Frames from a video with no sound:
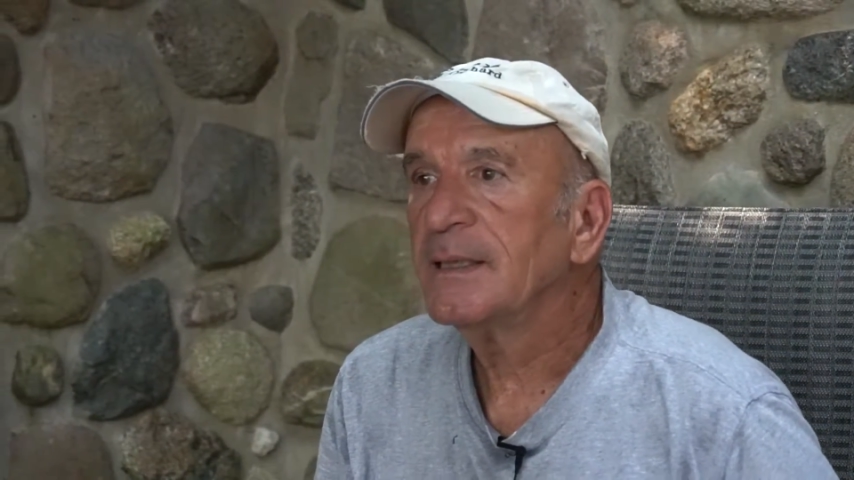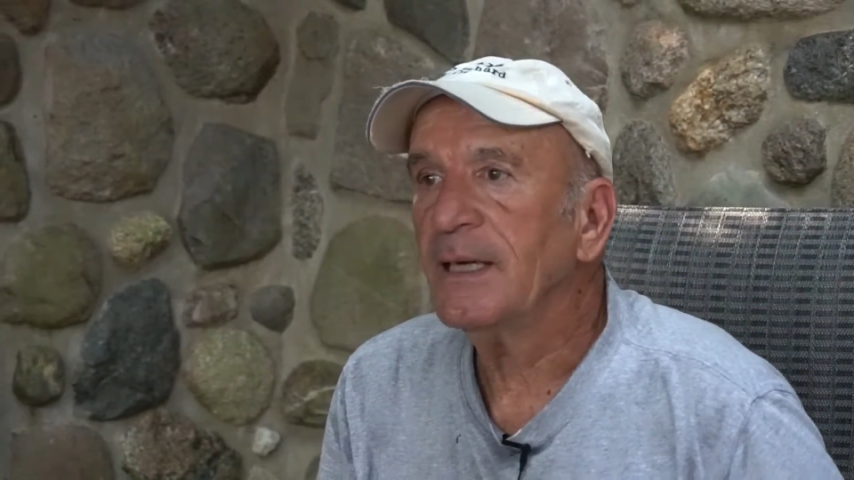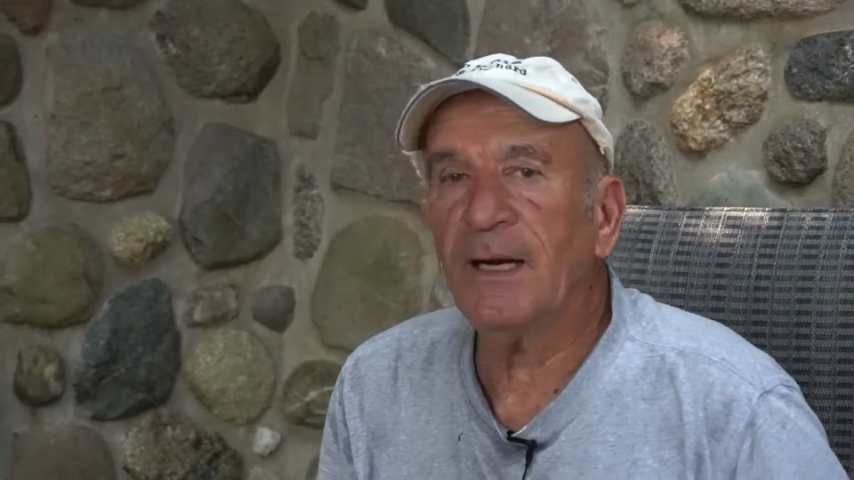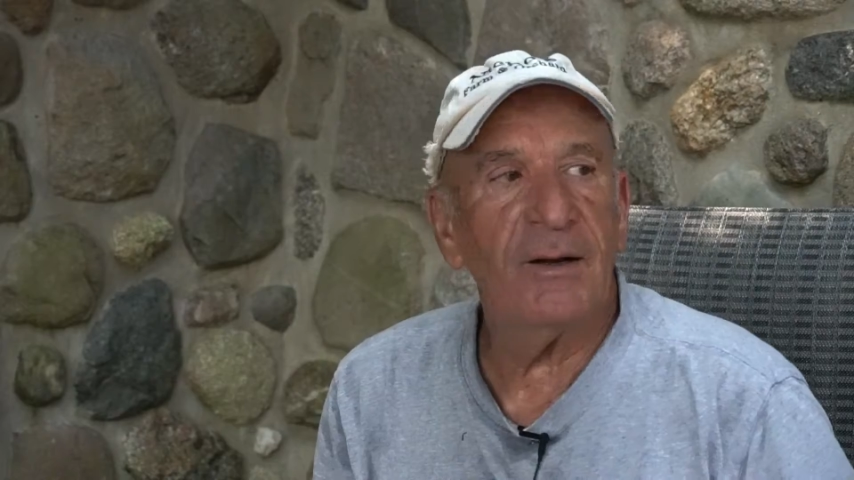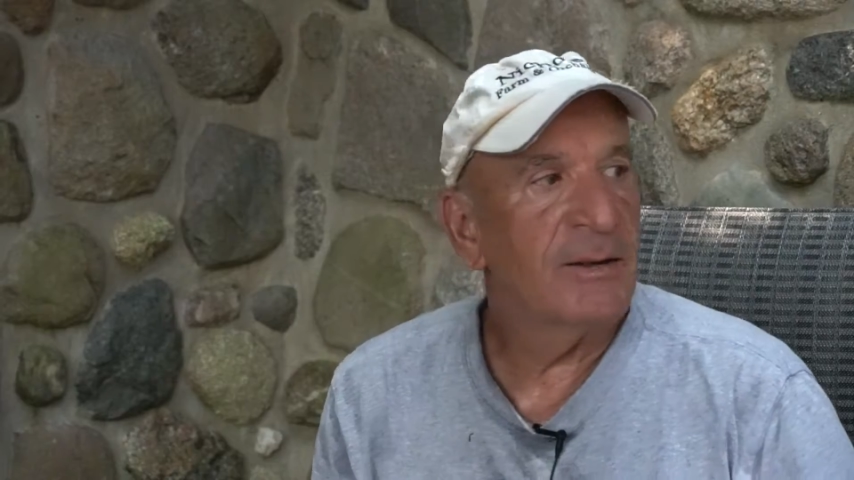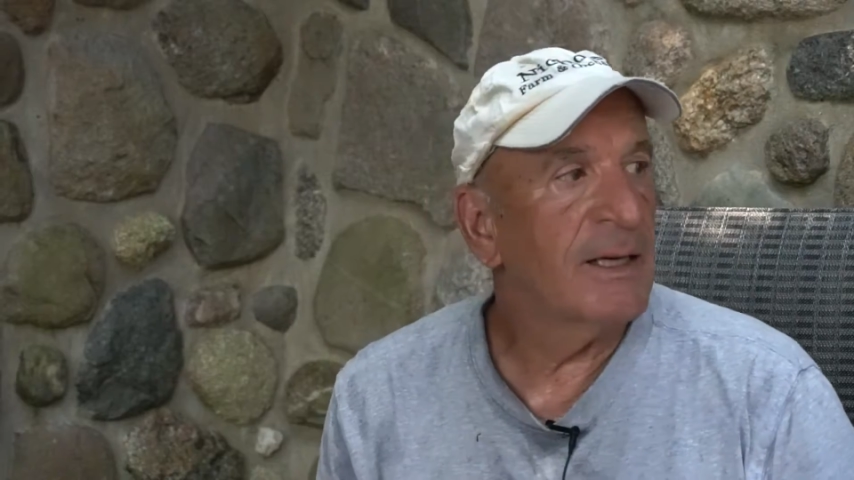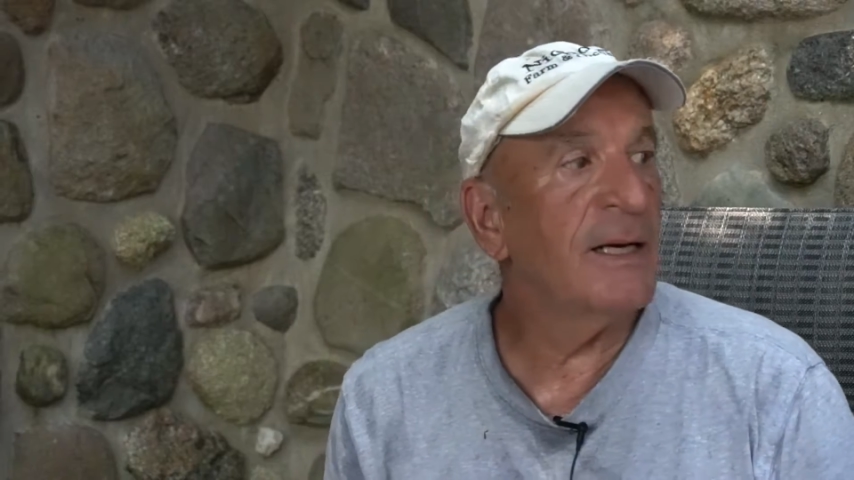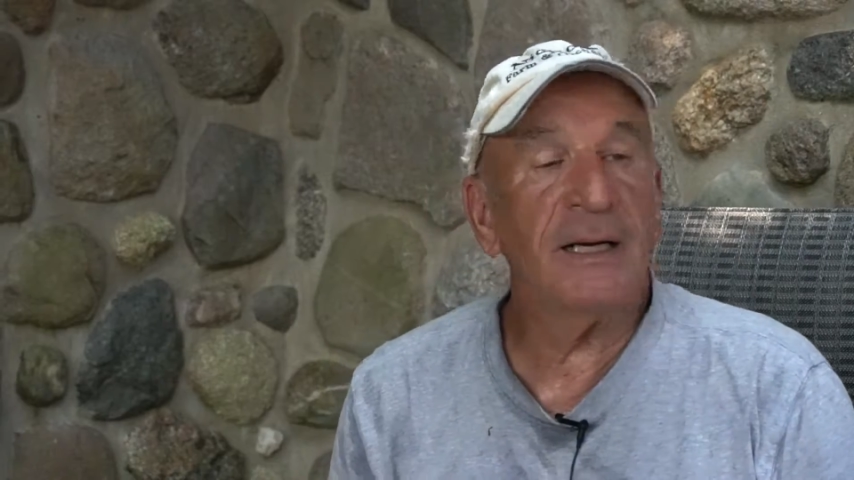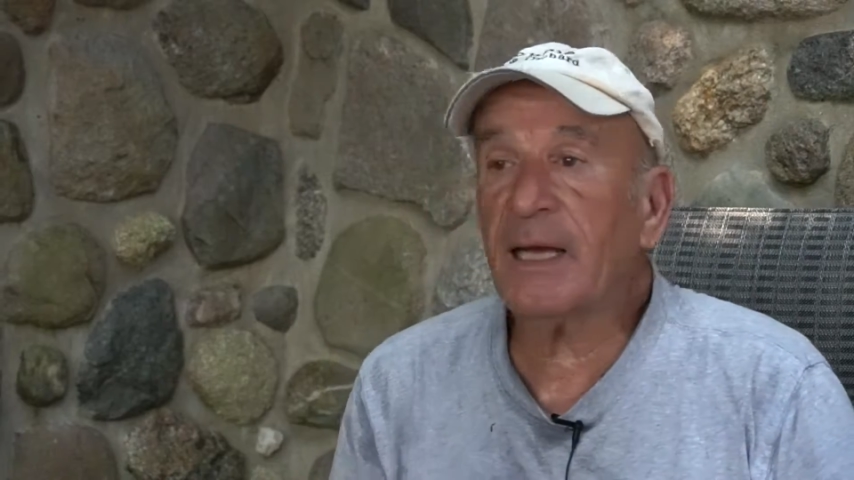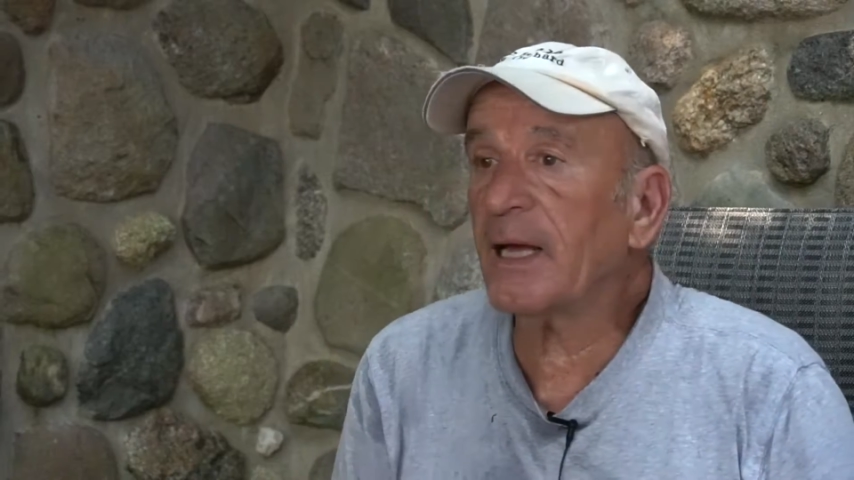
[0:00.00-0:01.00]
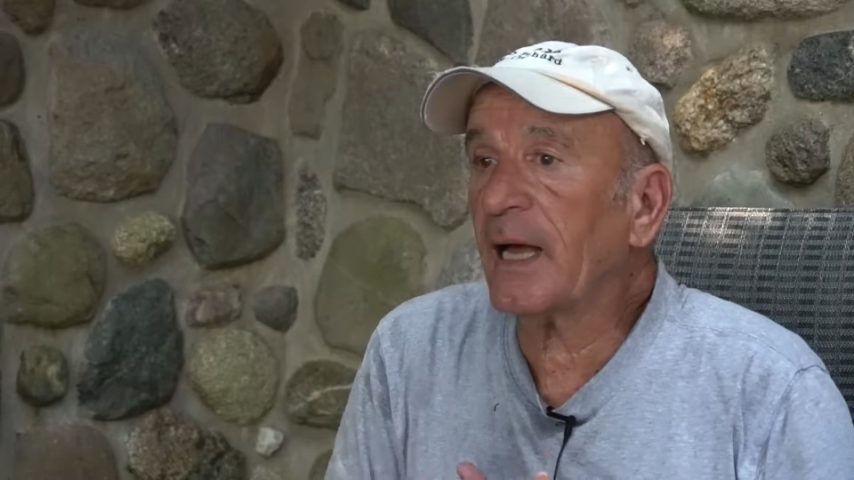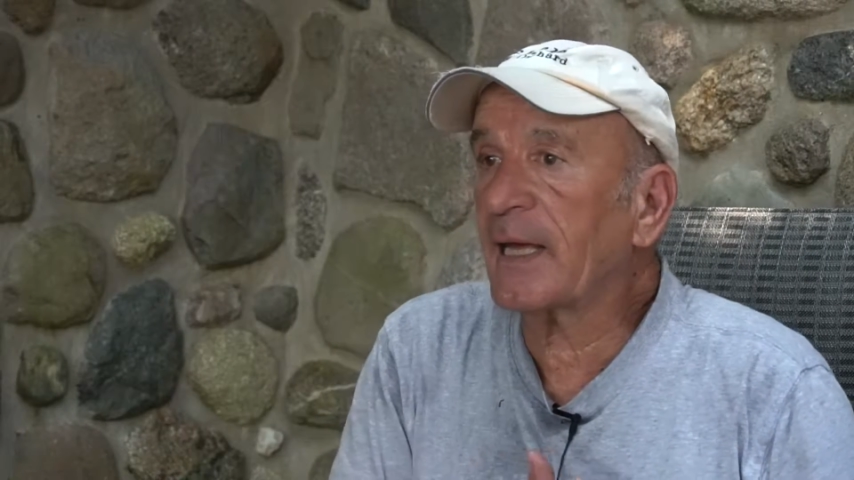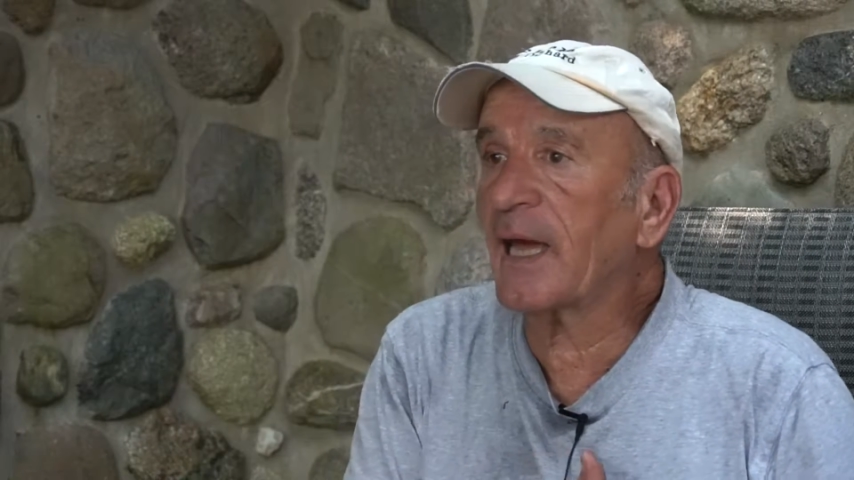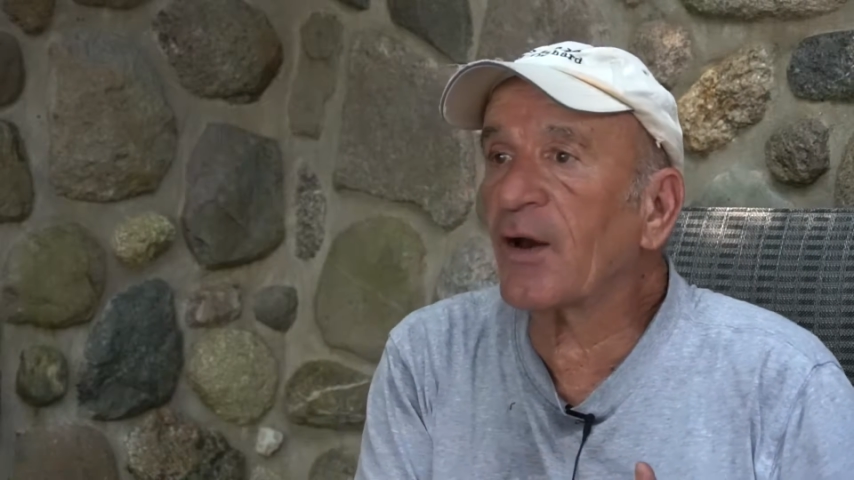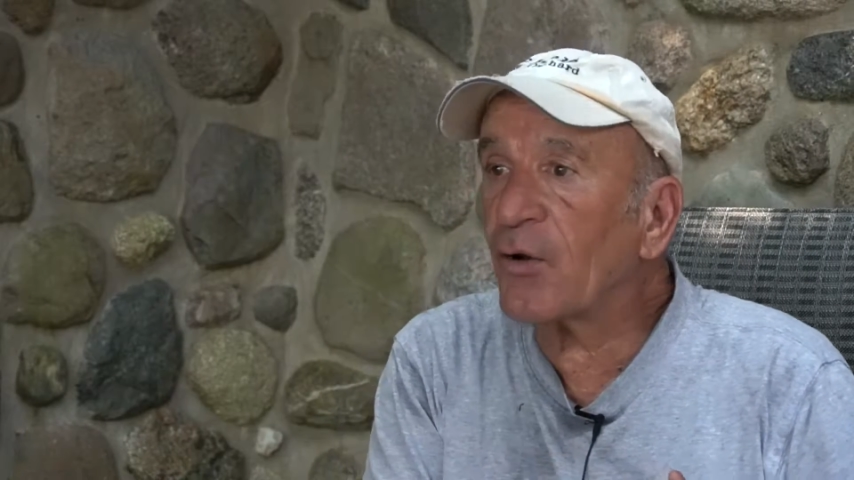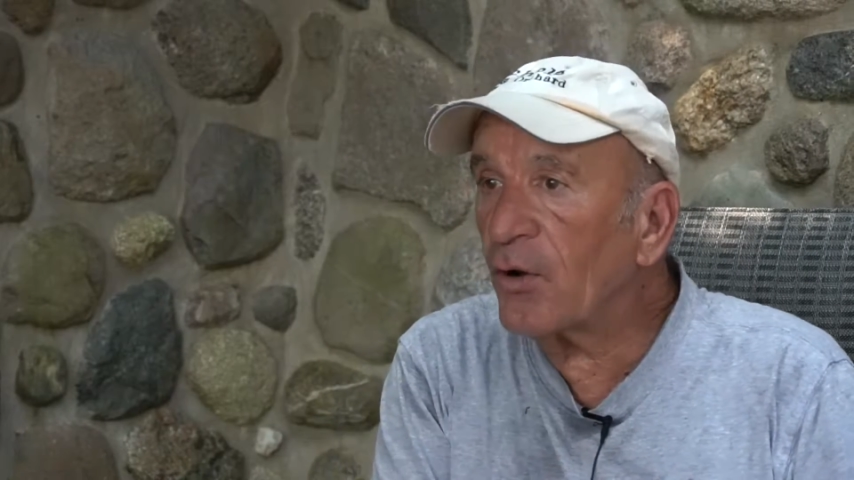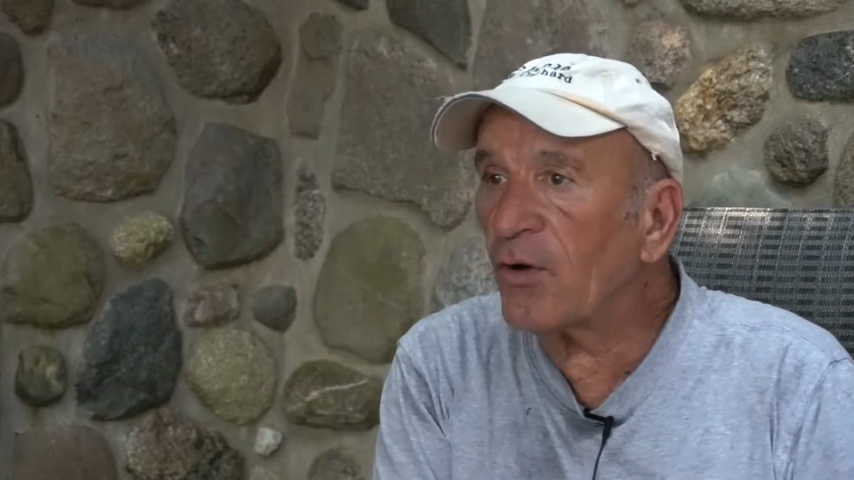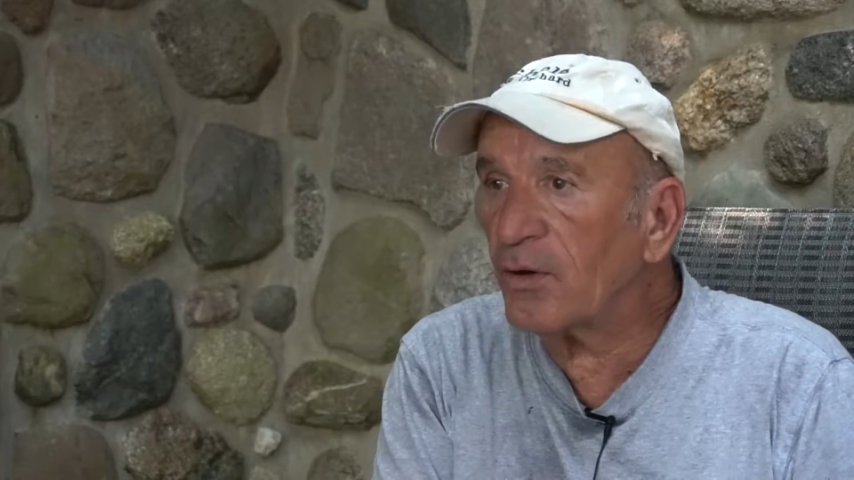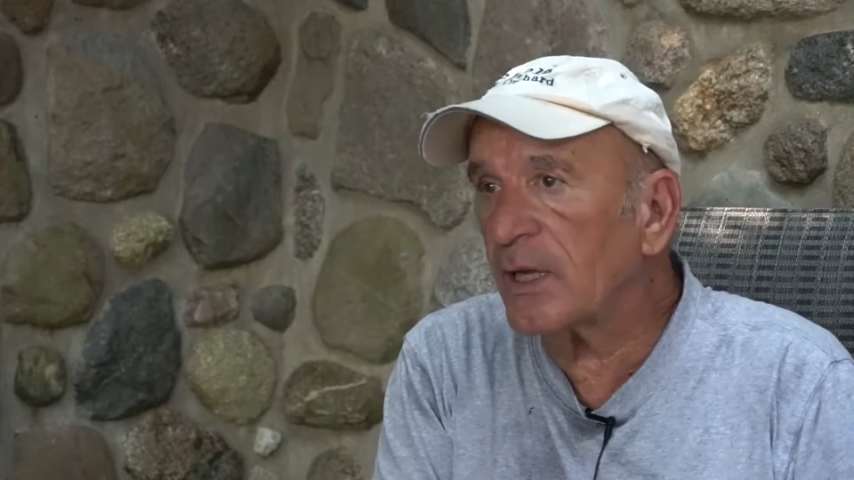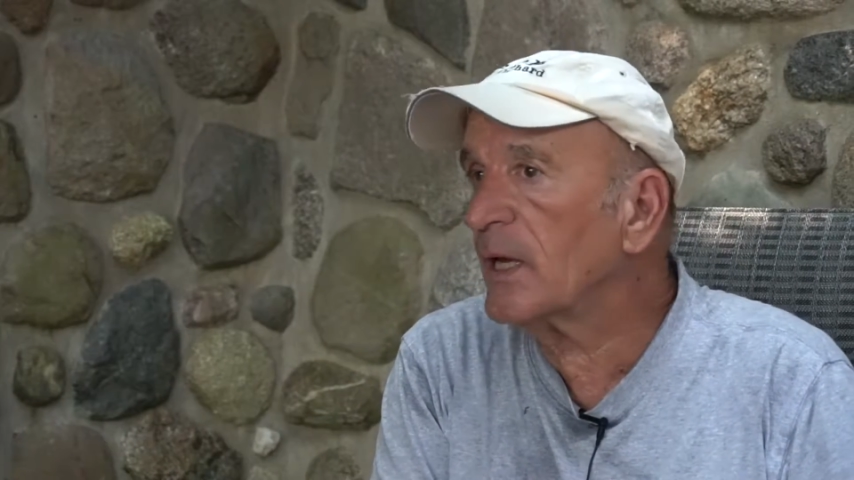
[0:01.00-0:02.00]
You know, I got
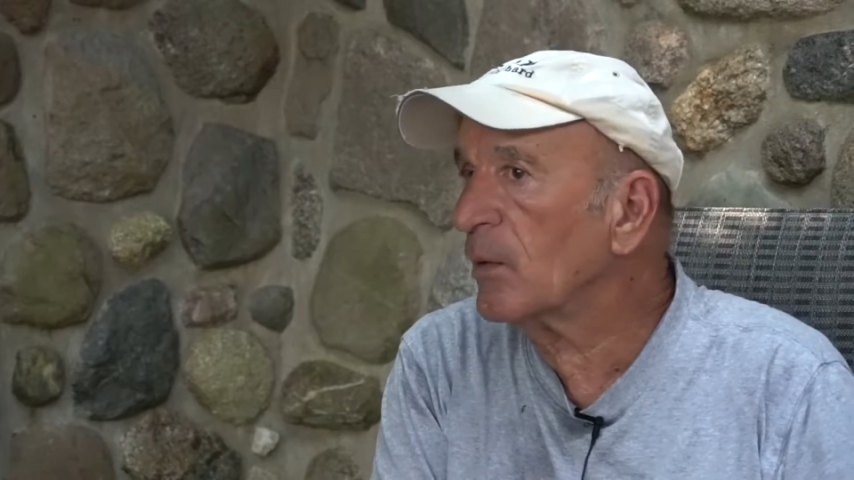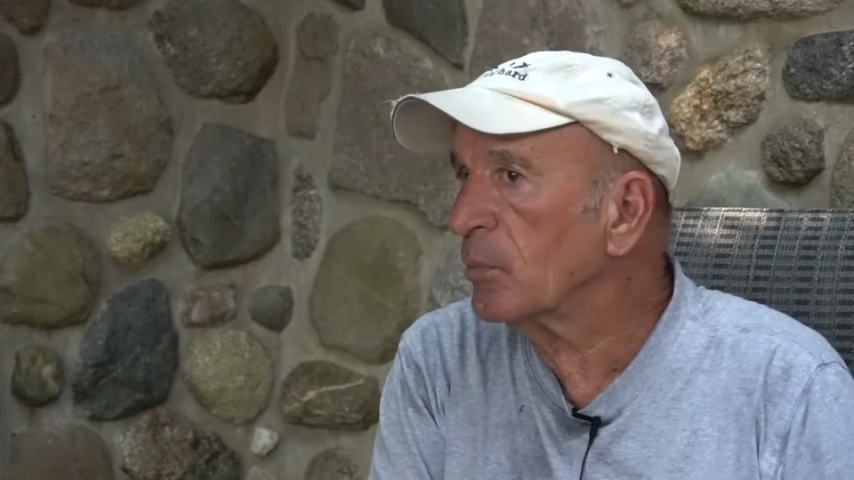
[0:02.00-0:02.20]
her to help.